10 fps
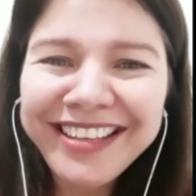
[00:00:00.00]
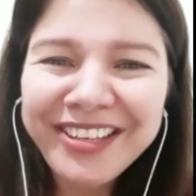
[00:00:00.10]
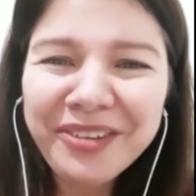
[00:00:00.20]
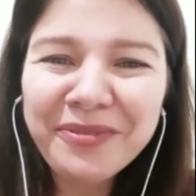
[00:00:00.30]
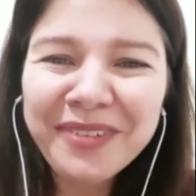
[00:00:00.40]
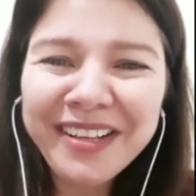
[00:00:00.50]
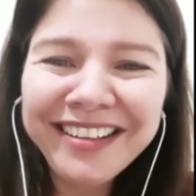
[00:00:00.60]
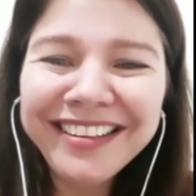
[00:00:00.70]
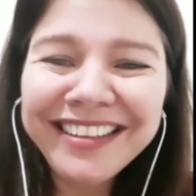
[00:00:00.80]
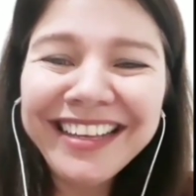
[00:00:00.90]
you
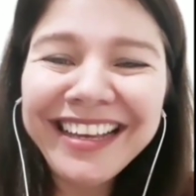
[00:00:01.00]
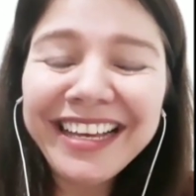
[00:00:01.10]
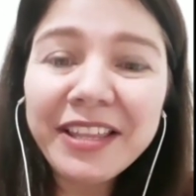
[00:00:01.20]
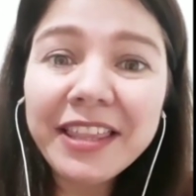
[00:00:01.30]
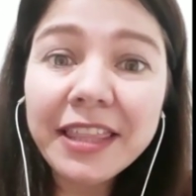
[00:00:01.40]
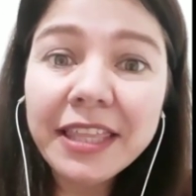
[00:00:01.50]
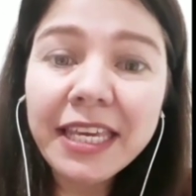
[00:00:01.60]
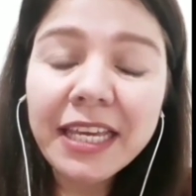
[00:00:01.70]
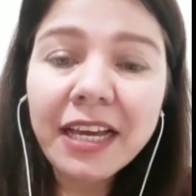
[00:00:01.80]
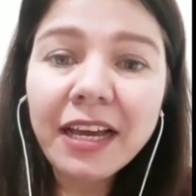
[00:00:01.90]
will
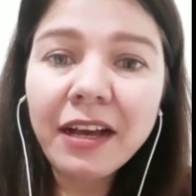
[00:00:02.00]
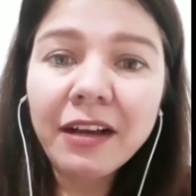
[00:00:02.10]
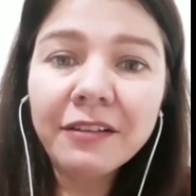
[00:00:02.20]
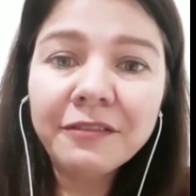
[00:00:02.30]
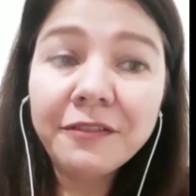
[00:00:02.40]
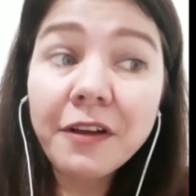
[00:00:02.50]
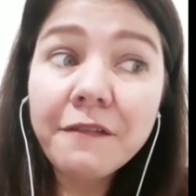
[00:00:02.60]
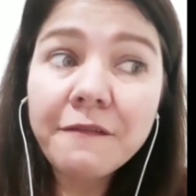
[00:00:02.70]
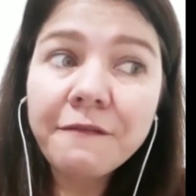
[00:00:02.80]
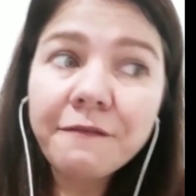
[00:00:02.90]
think of
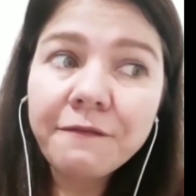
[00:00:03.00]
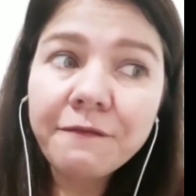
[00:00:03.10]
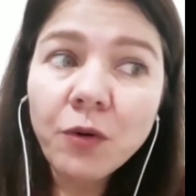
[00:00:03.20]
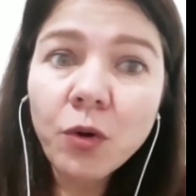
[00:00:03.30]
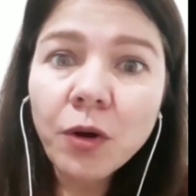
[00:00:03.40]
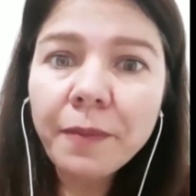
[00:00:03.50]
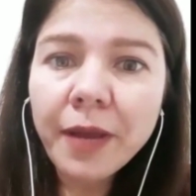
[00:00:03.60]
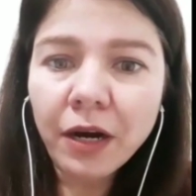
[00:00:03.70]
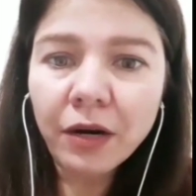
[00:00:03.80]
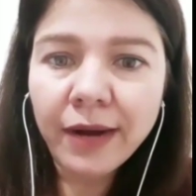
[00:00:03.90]
4
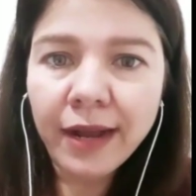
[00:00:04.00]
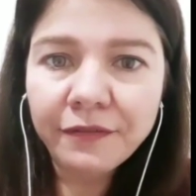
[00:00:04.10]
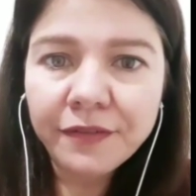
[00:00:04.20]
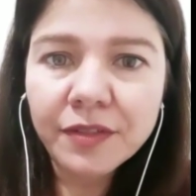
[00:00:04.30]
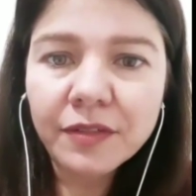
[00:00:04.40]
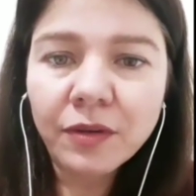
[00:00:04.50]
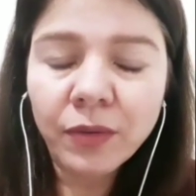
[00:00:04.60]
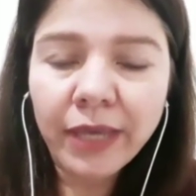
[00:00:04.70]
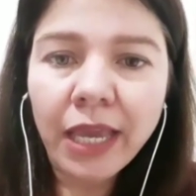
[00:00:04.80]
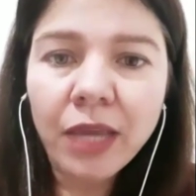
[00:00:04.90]
paragraphs,
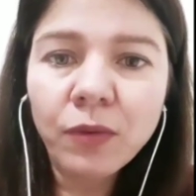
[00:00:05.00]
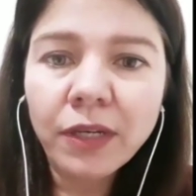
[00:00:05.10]
okay?